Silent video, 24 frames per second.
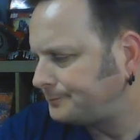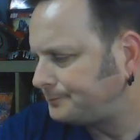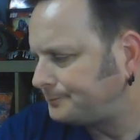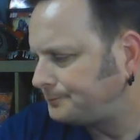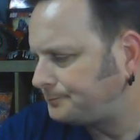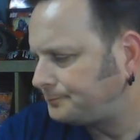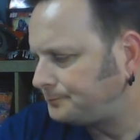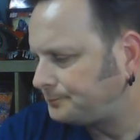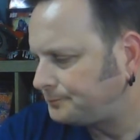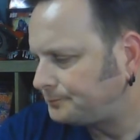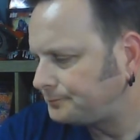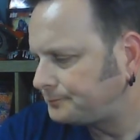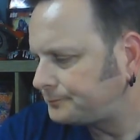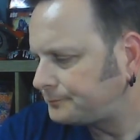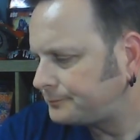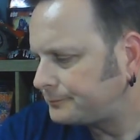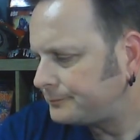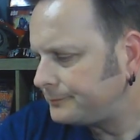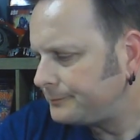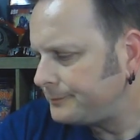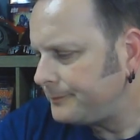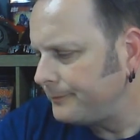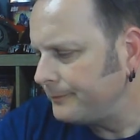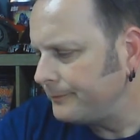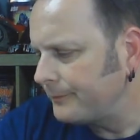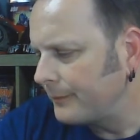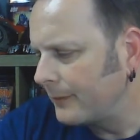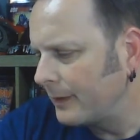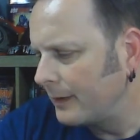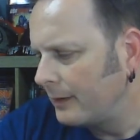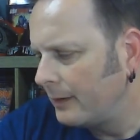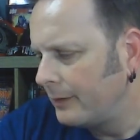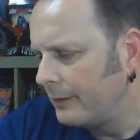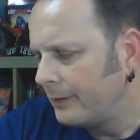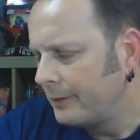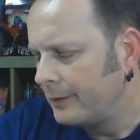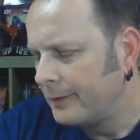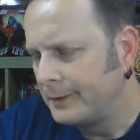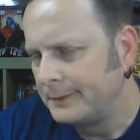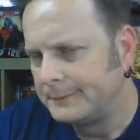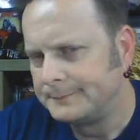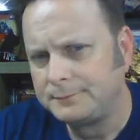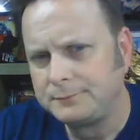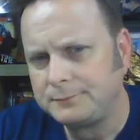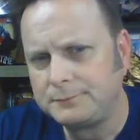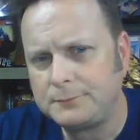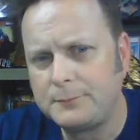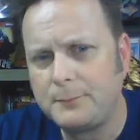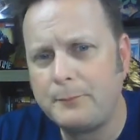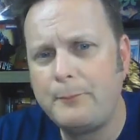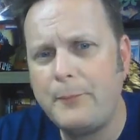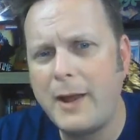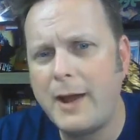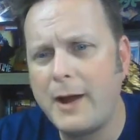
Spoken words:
The person shown says nothing.